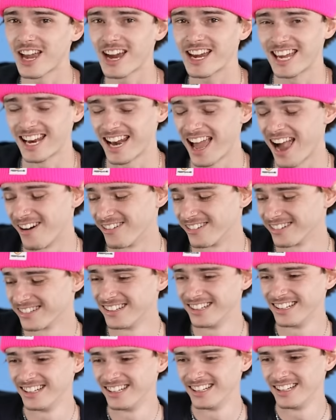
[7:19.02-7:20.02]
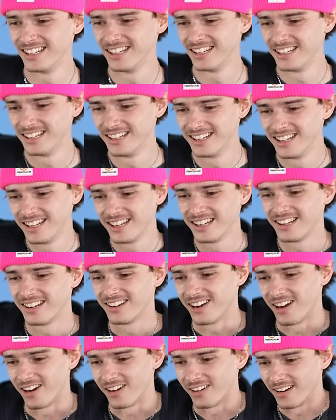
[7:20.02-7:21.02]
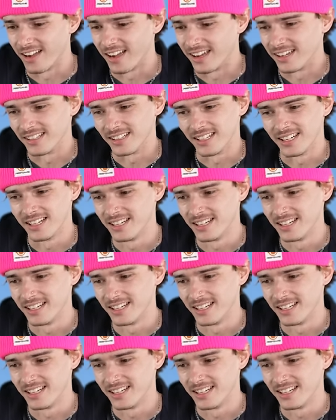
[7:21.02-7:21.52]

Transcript: check it out. All right.